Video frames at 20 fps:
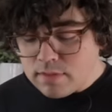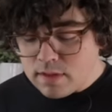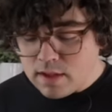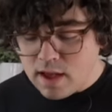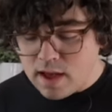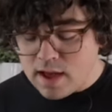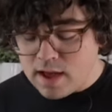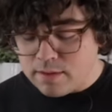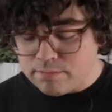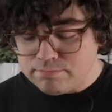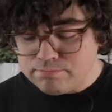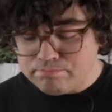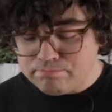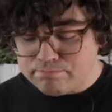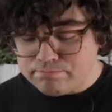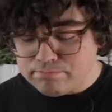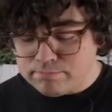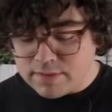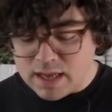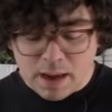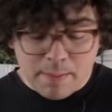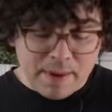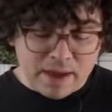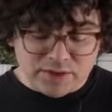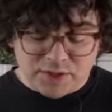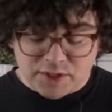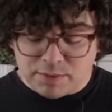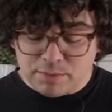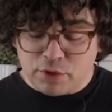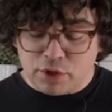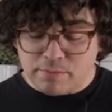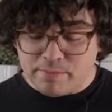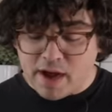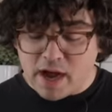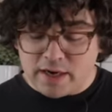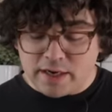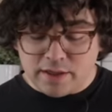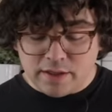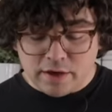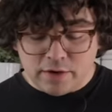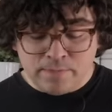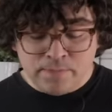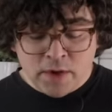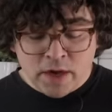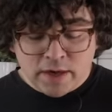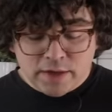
about similar body though.